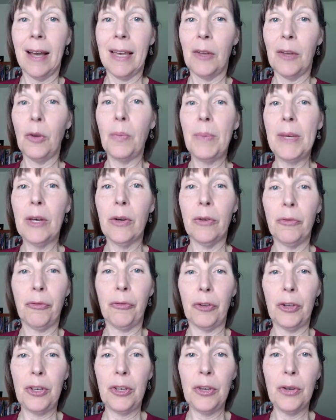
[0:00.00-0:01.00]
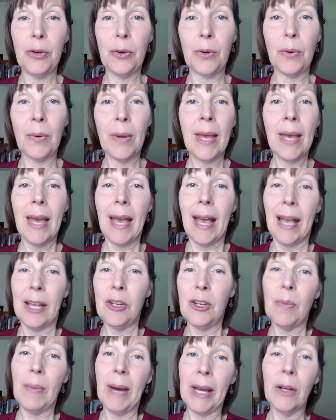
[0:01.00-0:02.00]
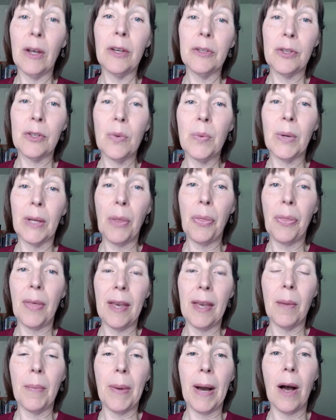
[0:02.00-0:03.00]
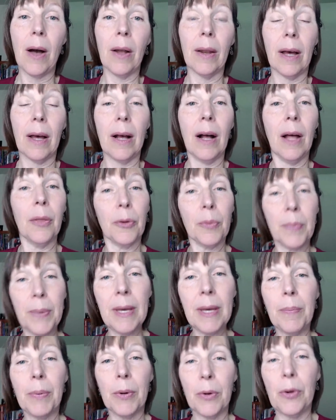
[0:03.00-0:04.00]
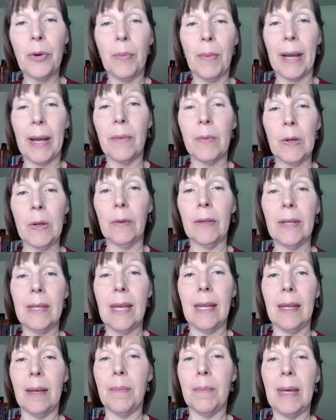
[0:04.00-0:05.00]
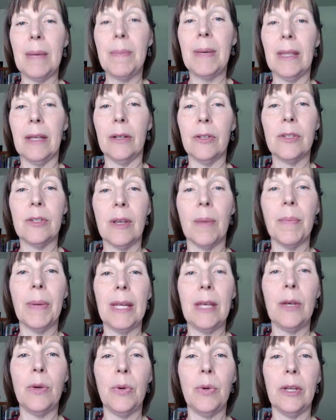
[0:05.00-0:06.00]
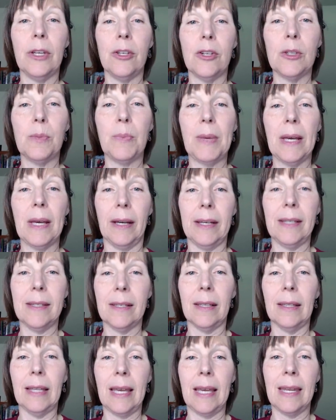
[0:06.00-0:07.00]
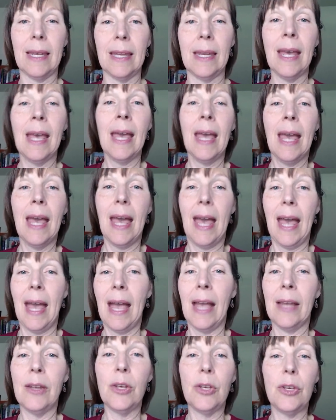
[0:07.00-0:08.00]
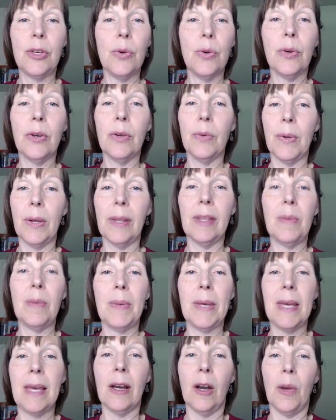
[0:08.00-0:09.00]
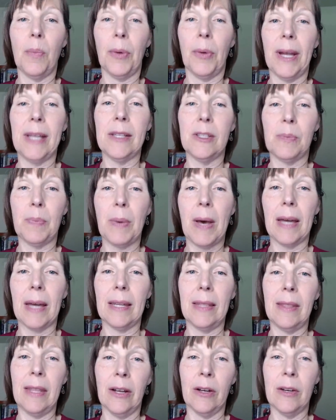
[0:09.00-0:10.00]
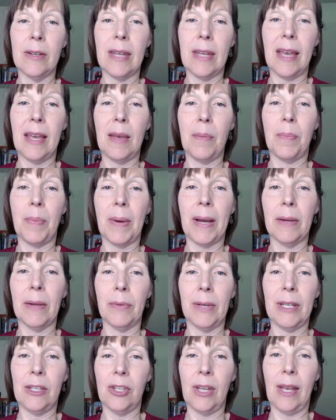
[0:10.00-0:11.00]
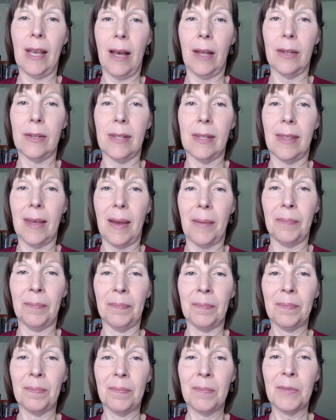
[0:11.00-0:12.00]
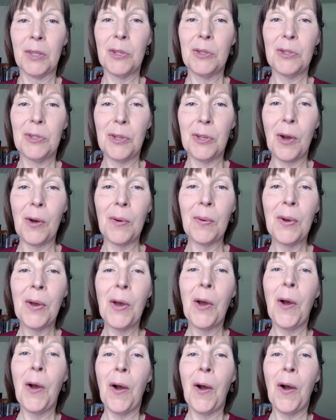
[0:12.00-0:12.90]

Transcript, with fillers: It'll be good for you. And you might also want to think about other people who might really need it. Maybe there's somebody who could just be isolated and you could really be a bright spot in their day by reaching out to them. So,